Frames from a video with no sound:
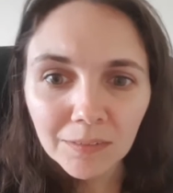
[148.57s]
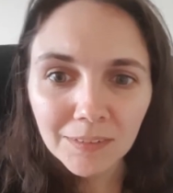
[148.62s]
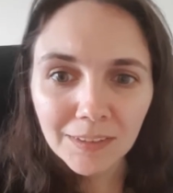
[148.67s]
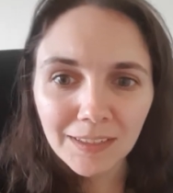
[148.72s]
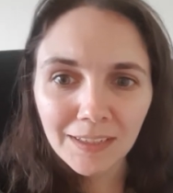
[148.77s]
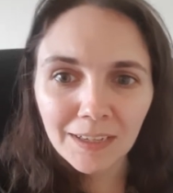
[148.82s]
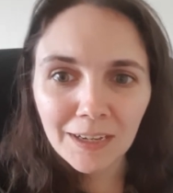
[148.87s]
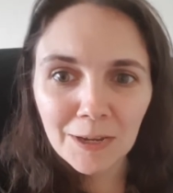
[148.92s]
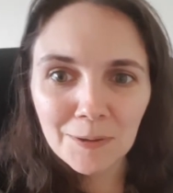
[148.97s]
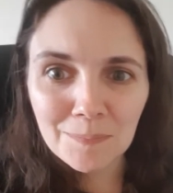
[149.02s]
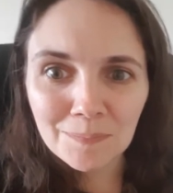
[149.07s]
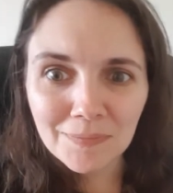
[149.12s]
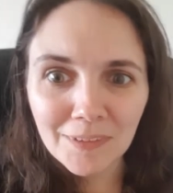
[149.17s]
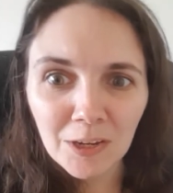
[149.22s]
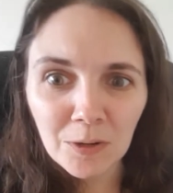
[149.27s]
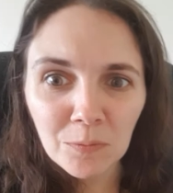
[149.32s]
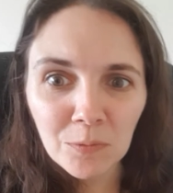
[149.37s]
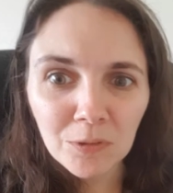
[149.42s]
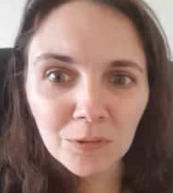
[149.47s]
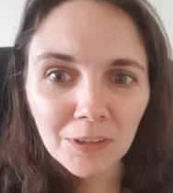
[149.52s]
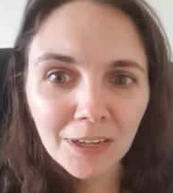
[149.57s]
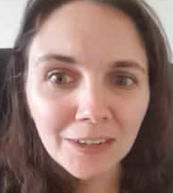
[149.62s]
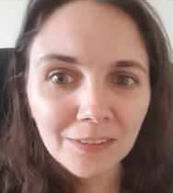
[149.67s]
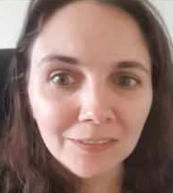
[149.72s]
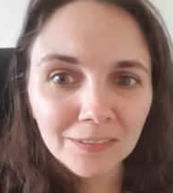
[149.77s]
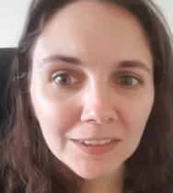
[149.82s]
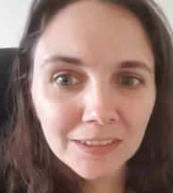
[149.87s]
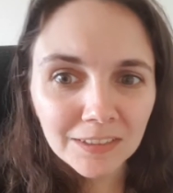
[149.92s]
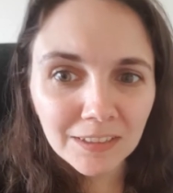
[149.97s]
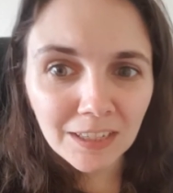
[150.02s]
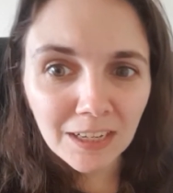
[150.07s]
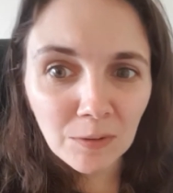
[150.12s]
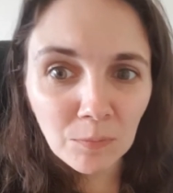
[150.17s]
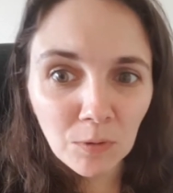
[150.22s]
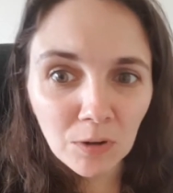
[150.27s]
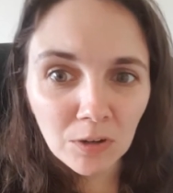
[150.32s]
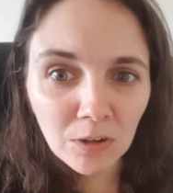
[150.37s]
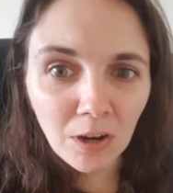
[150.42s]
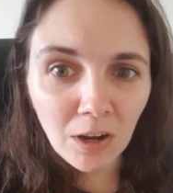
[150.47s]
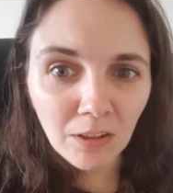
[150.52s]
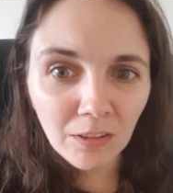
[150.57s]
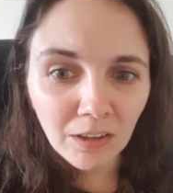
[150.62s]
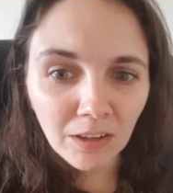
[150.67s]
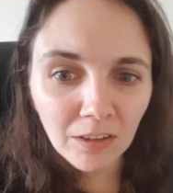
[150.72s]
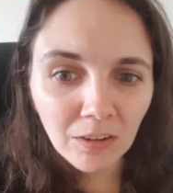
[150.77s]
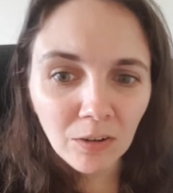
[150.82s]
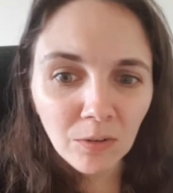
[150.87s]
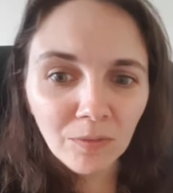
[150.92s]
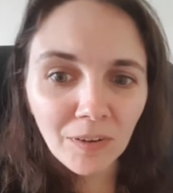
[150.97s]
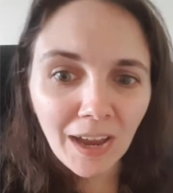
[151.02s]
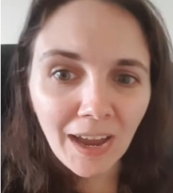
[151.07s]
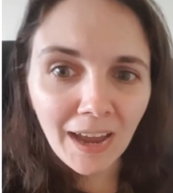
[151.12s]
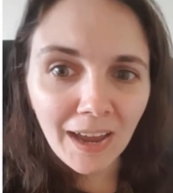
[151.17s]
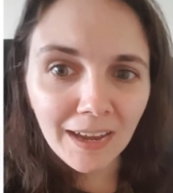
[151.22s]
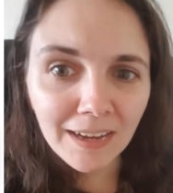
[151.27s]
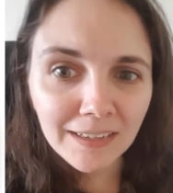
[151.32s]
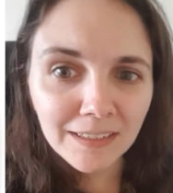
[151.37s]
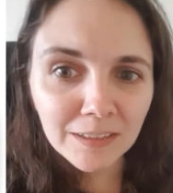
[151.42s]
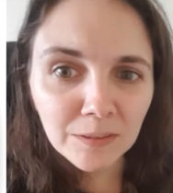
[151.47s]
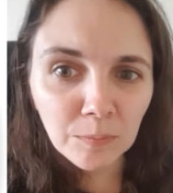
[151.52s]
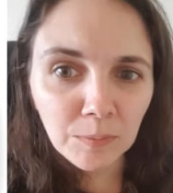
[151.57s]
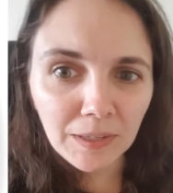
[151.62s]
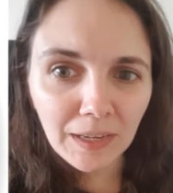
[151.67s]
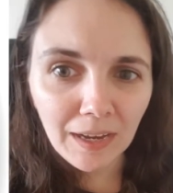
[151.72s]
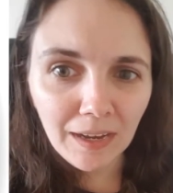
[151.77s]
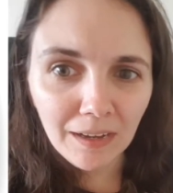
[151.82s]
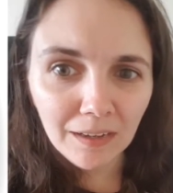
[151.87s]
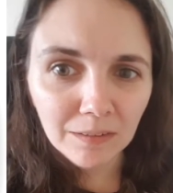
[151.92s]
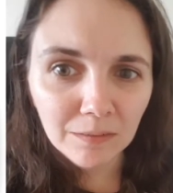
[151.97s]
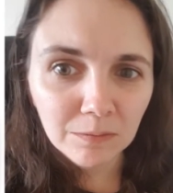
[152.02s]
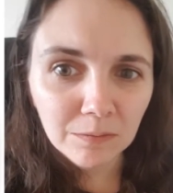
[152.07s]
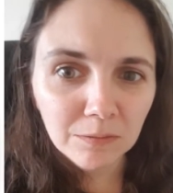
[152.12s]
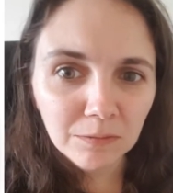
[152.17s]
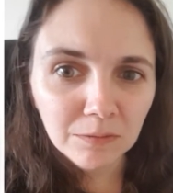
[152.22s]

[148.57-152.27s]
Okay, now we'll learn to say what colour of eyes we have.